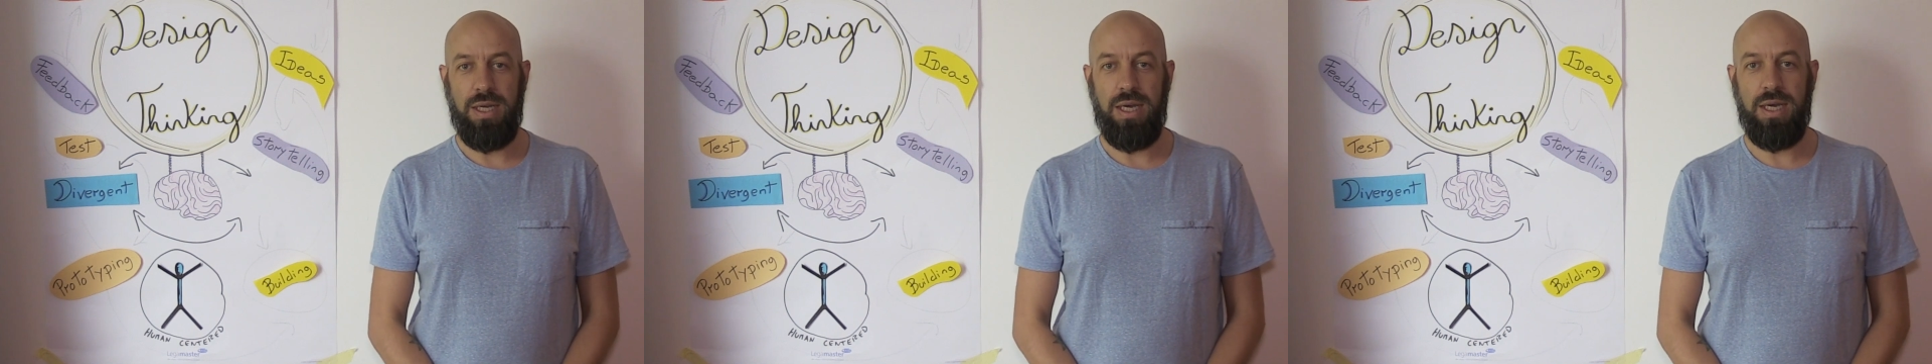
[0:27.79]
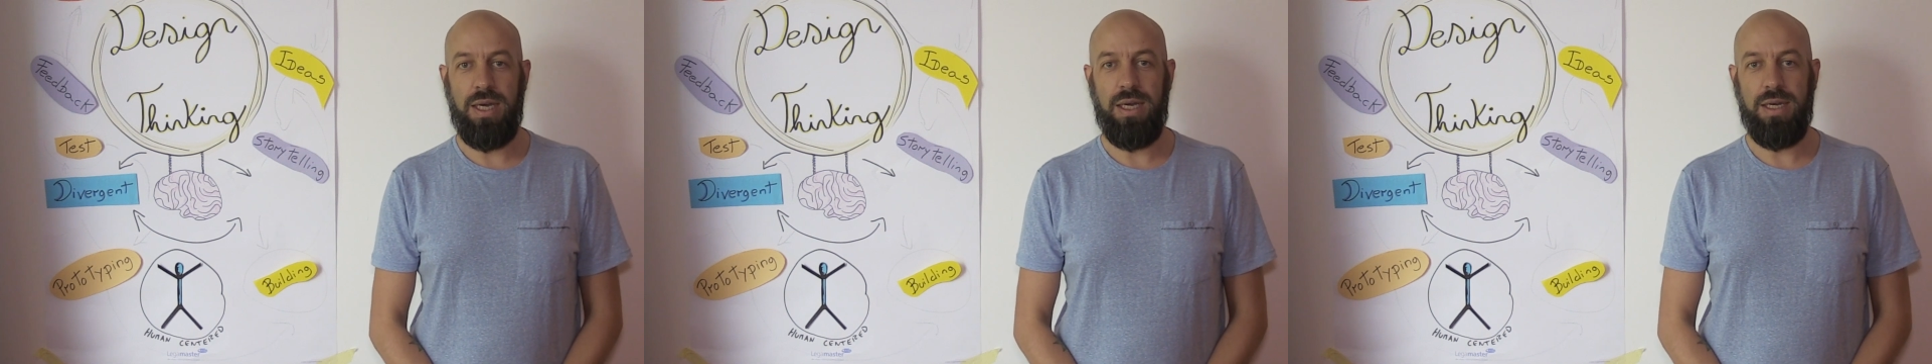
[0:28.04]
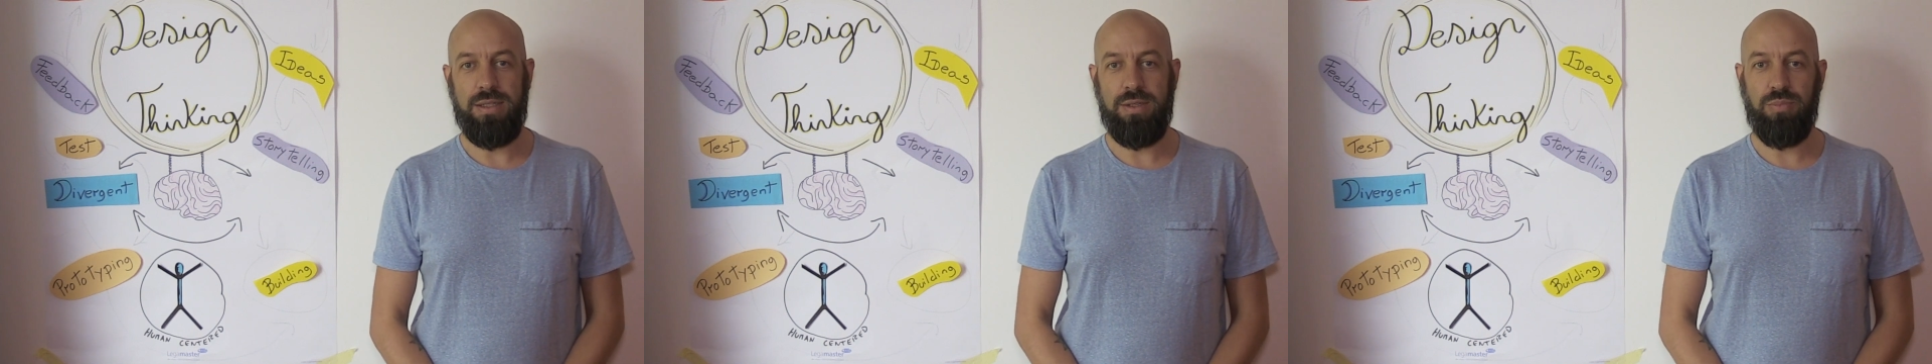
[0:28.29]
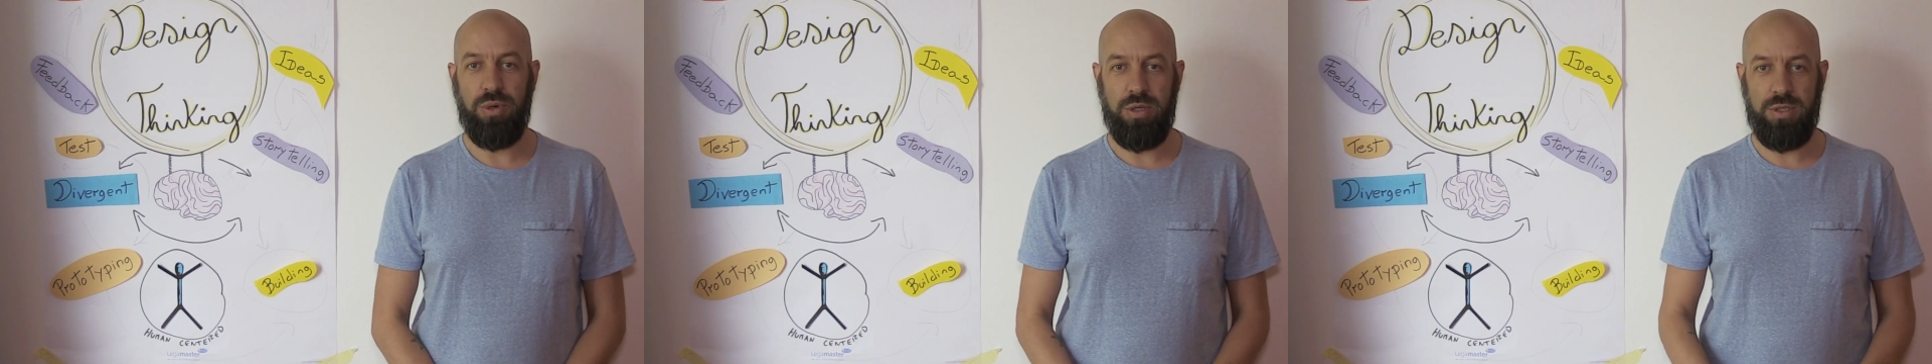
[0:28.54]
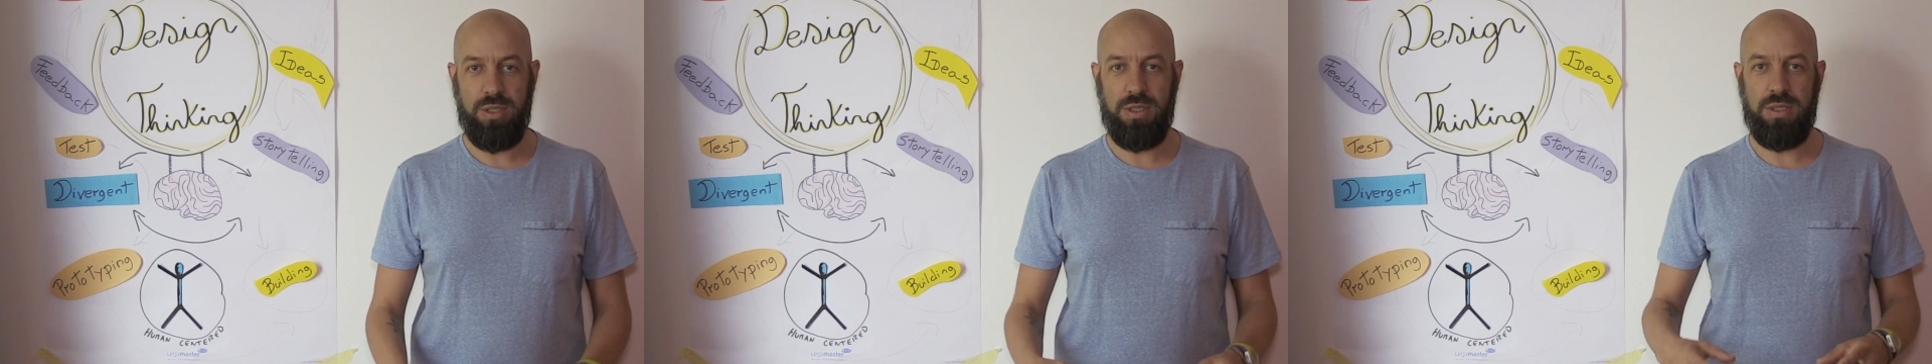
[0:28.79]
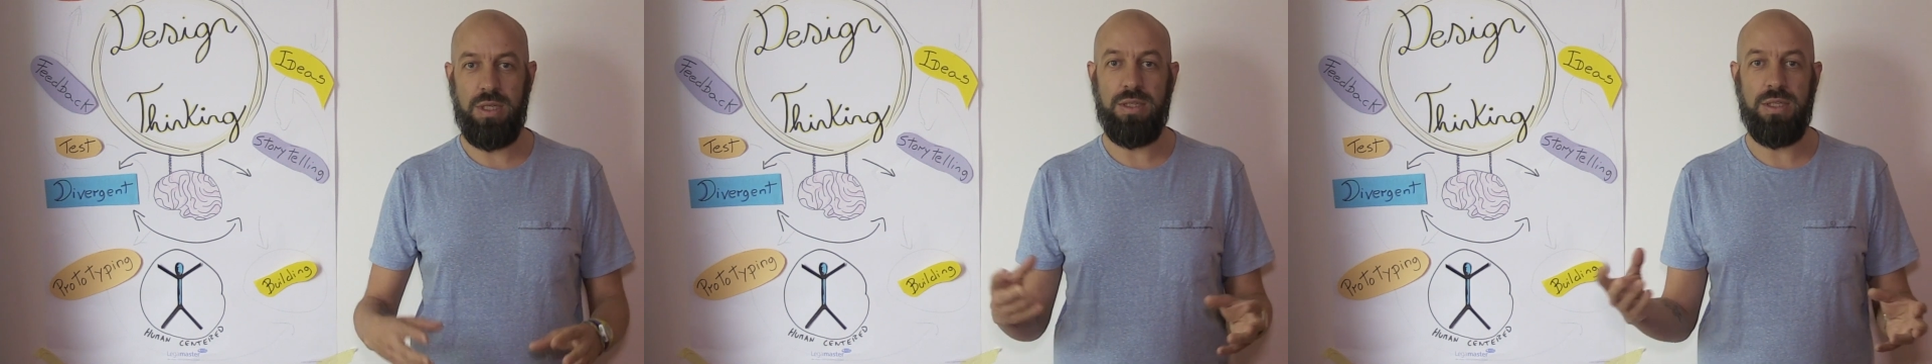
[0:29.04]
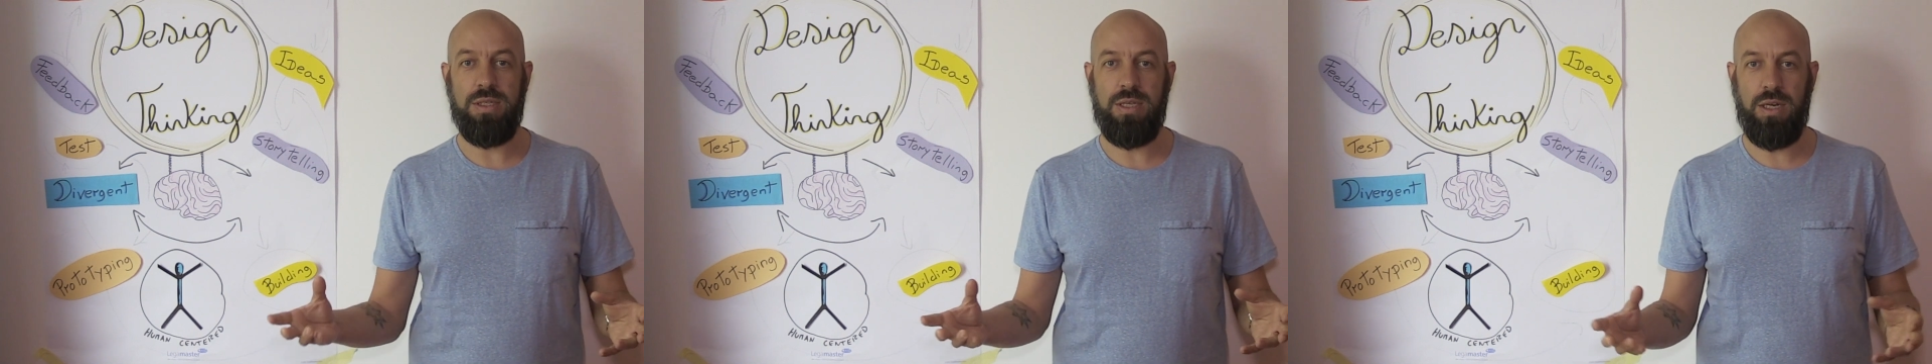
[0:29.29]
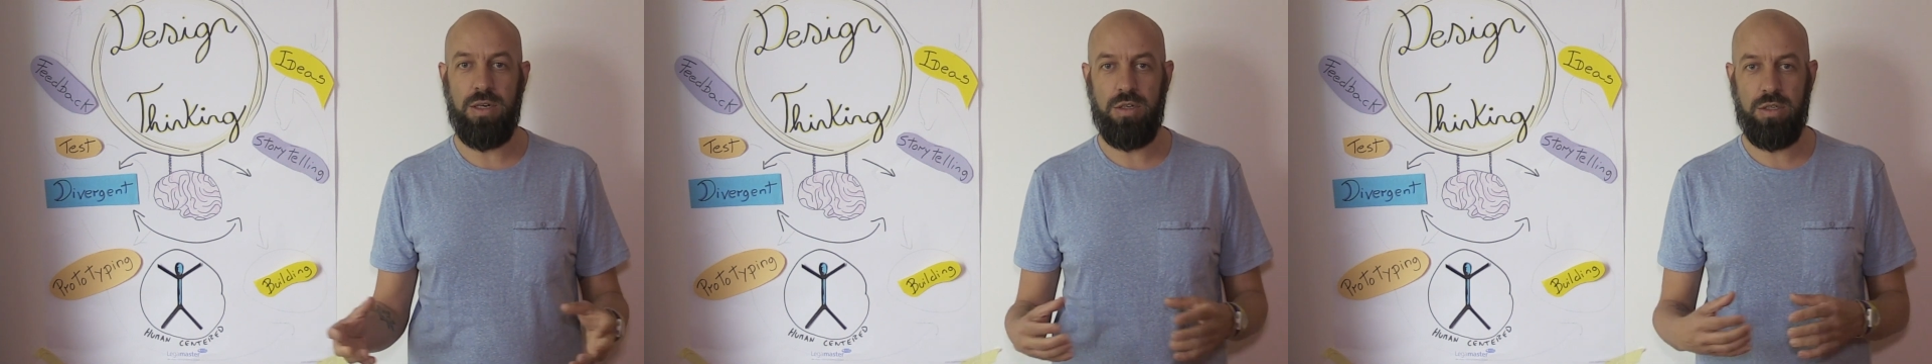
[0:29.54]
and the process that
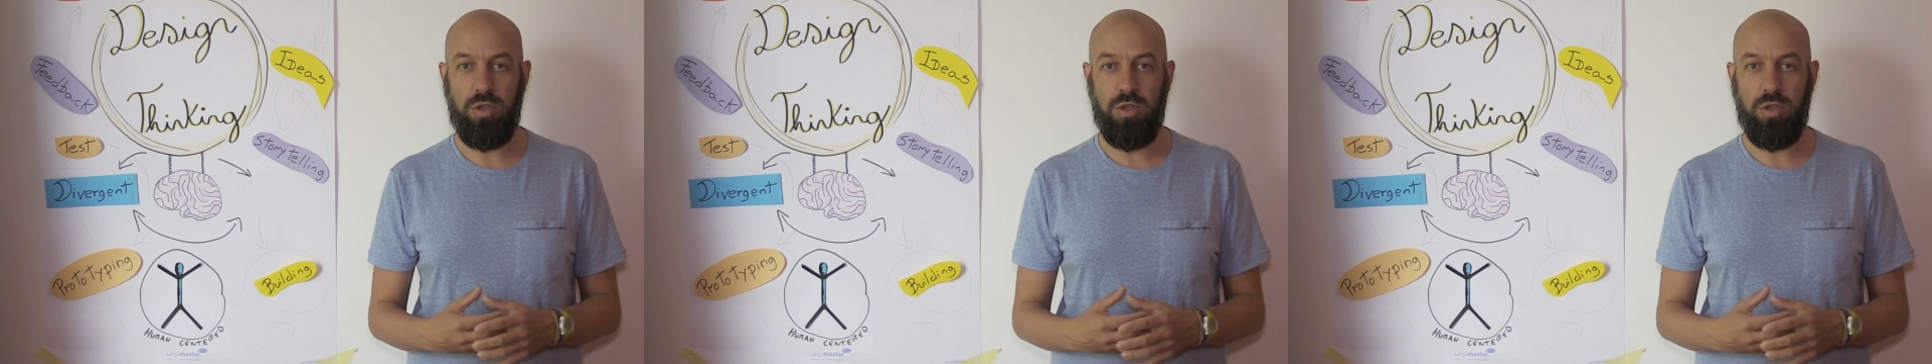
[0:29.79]
designers